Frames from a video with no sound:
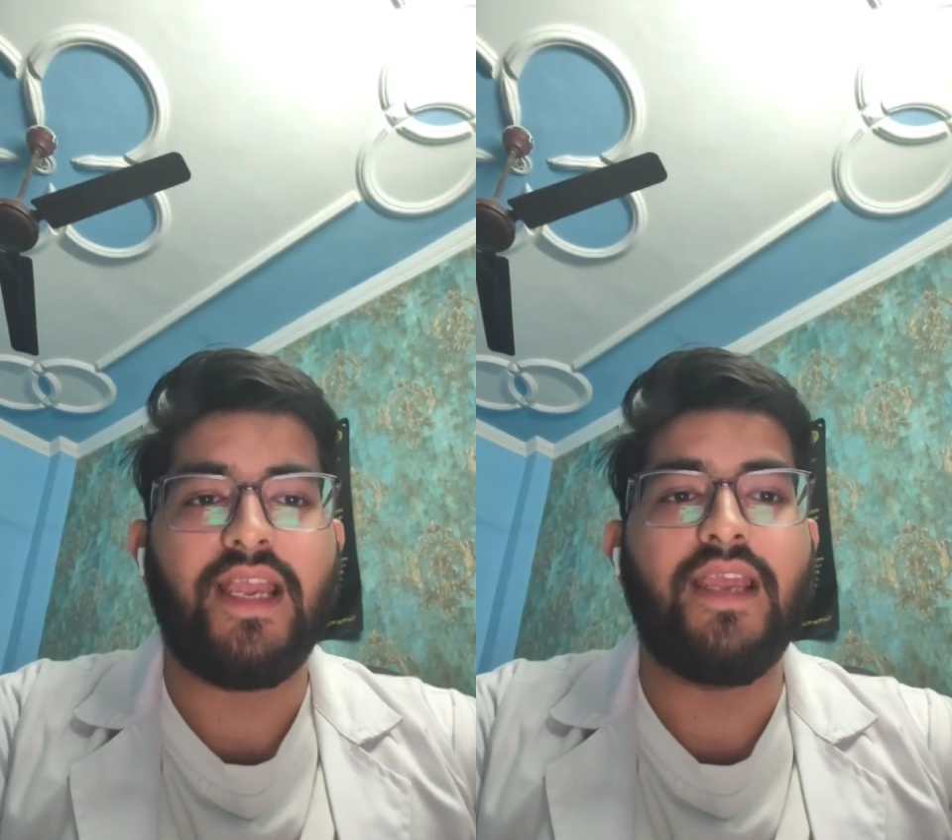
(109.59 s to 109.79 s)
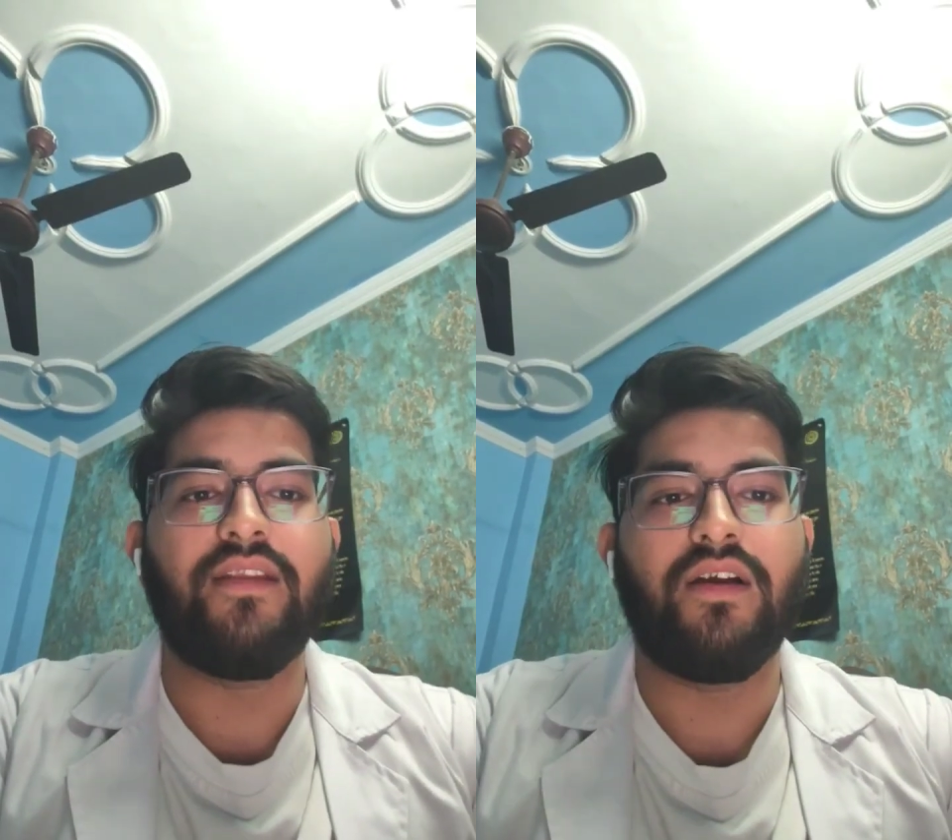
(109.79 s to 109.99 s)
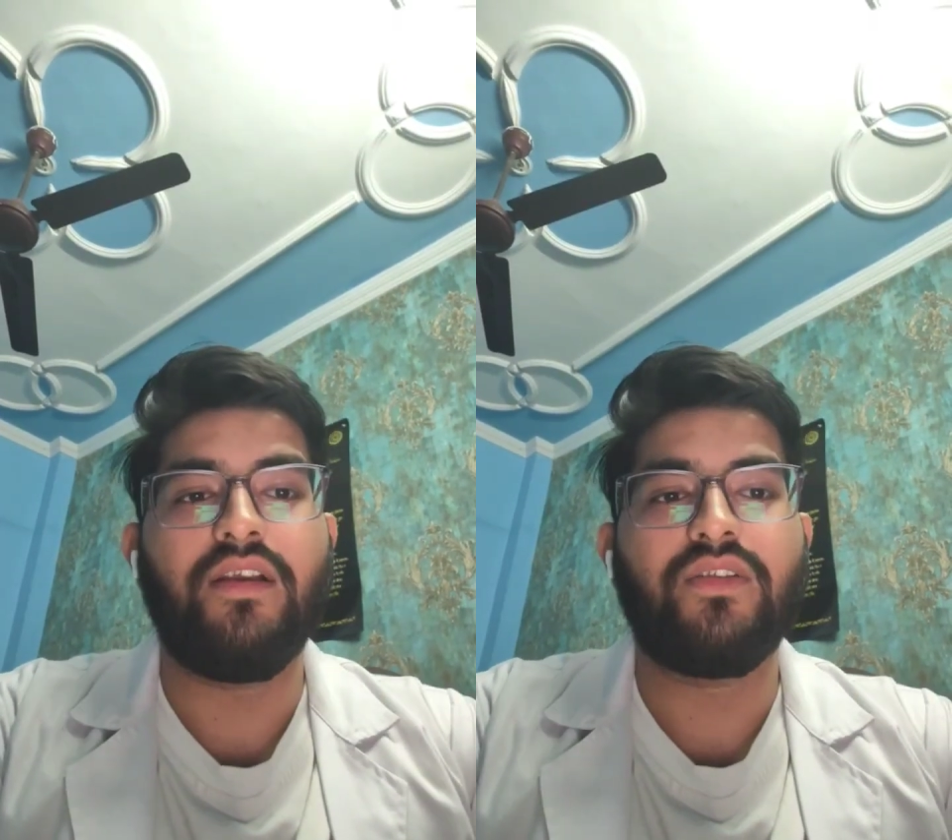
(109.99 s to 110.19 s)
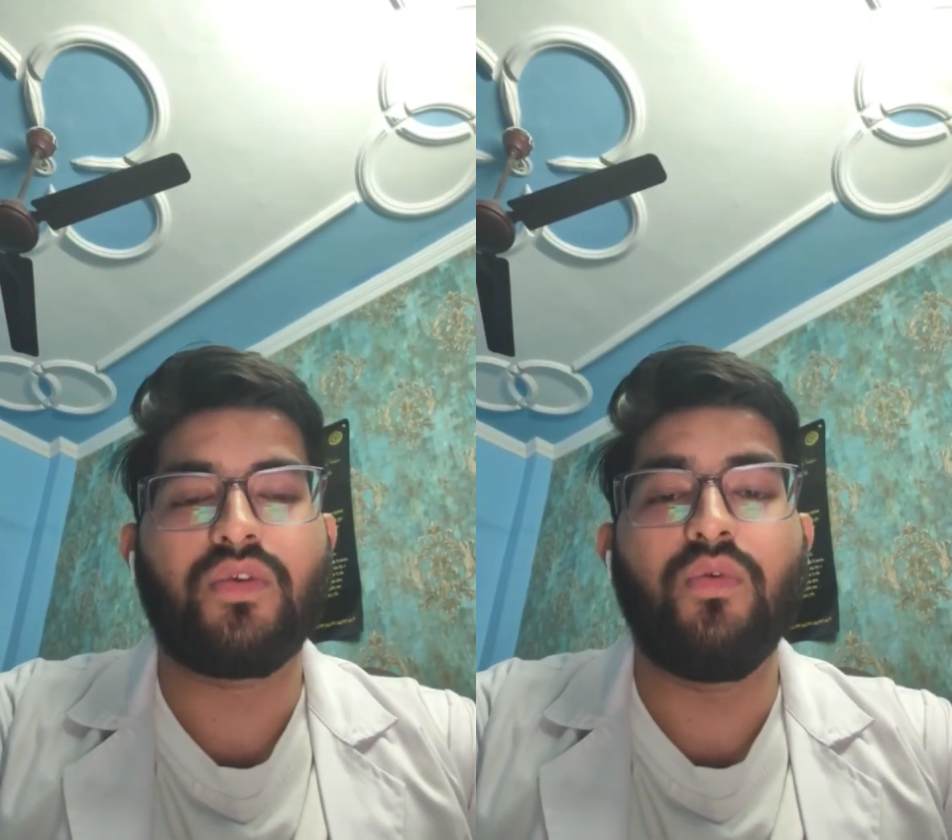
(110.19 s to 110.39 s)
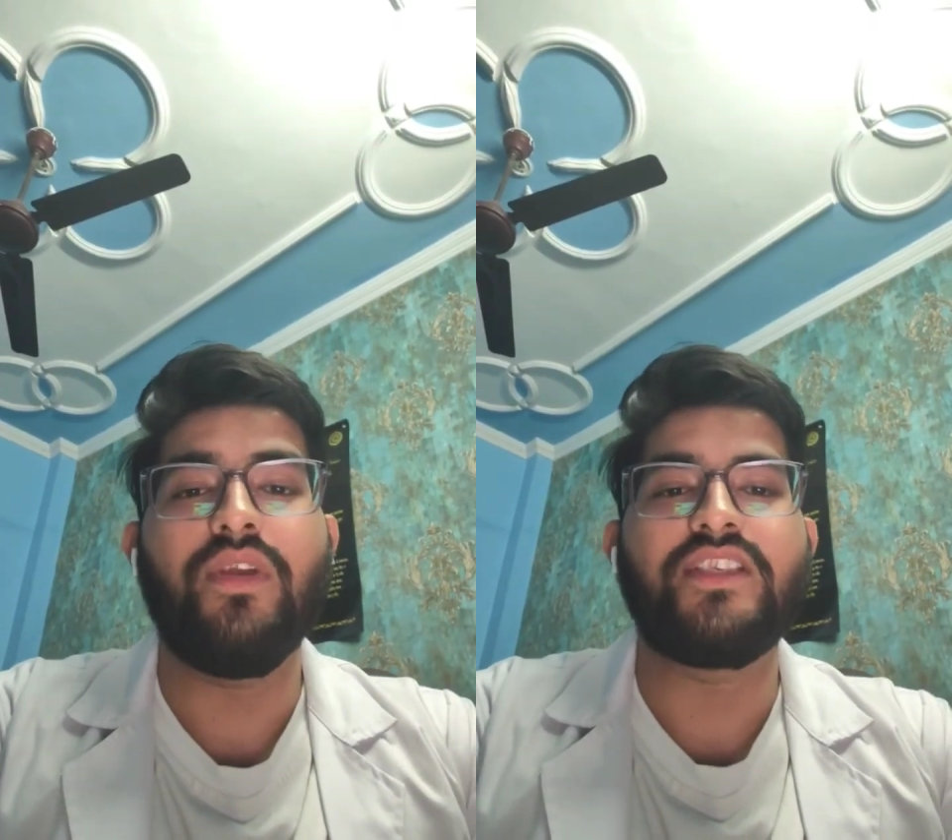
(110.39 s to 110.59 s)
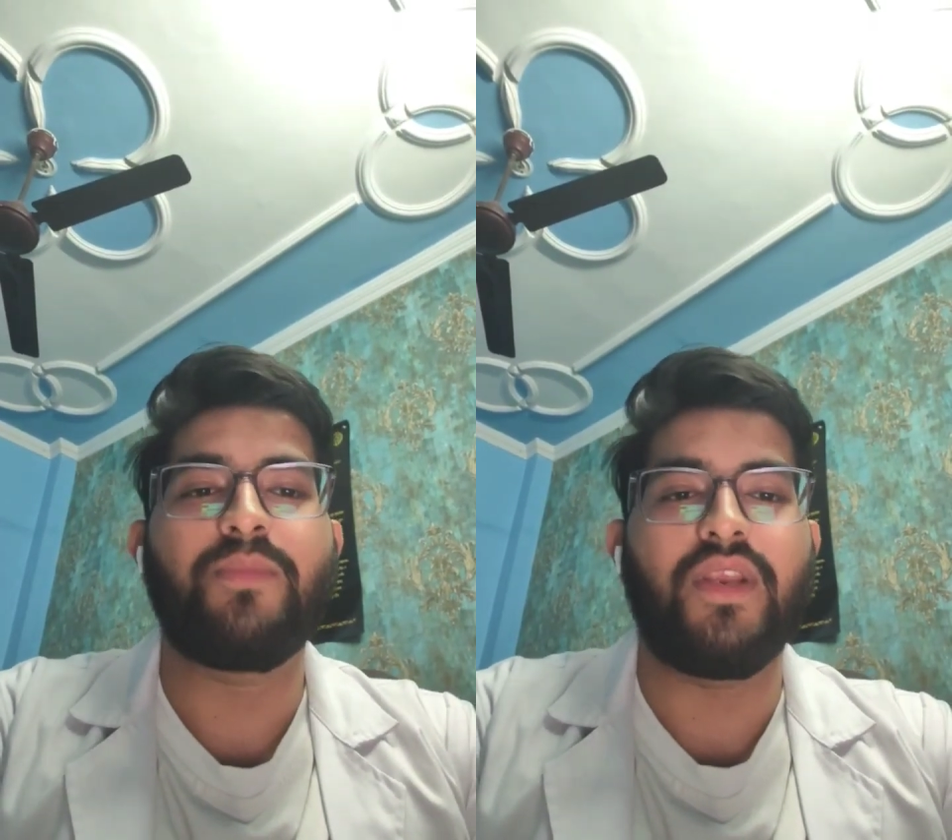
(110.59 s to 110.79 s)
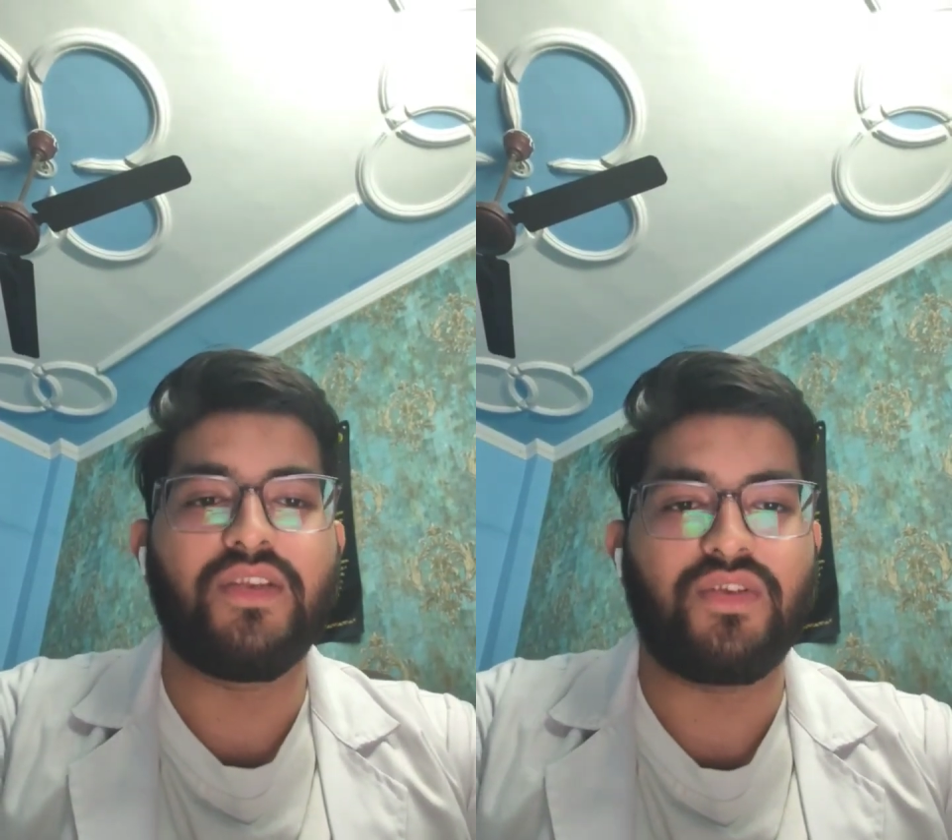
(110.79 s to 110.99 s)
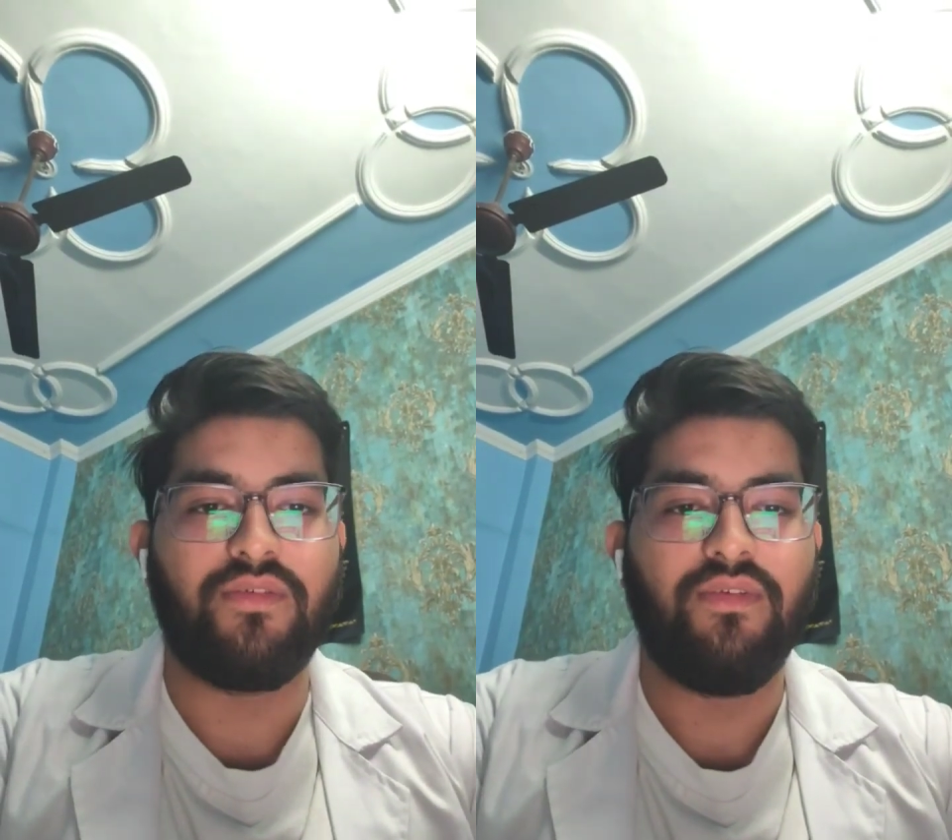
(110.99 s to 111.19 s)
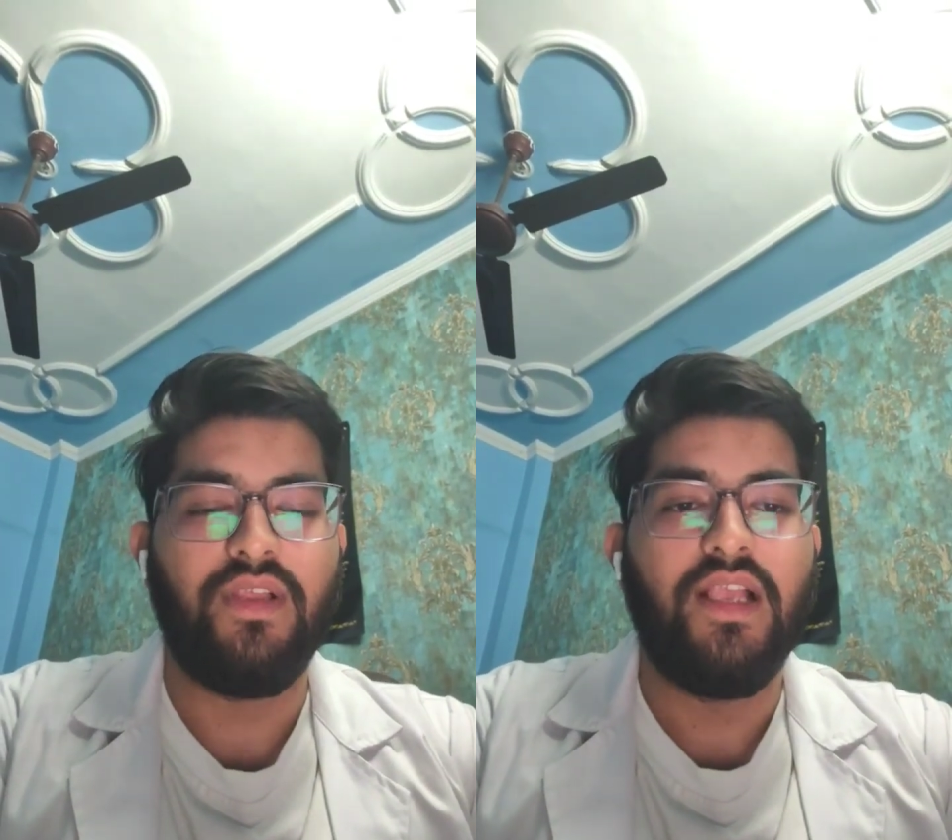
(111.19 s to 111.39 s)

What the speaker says: and heard through inspiration.